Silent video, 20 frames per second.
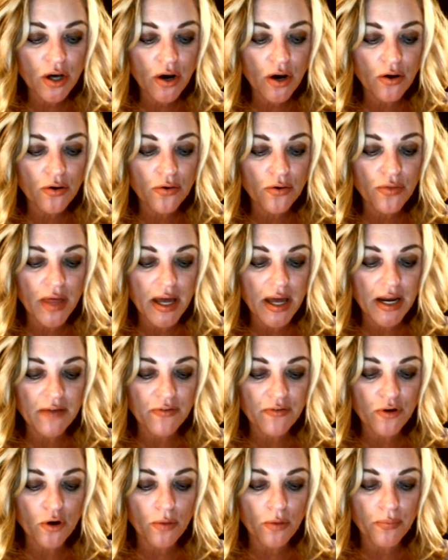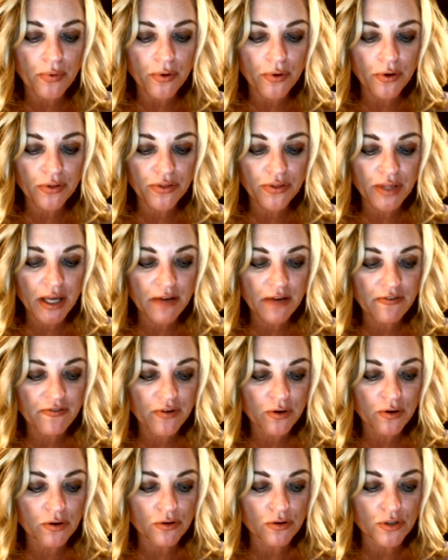that if your birthday
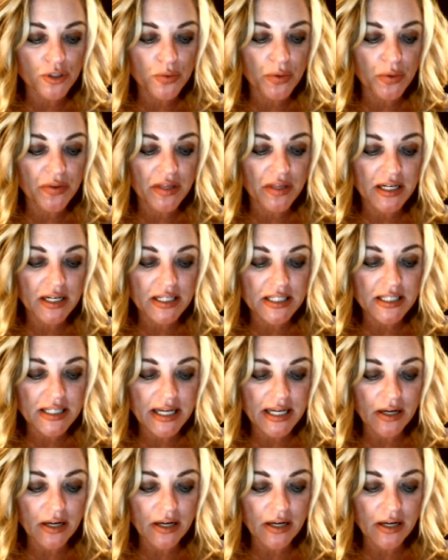falls within a day on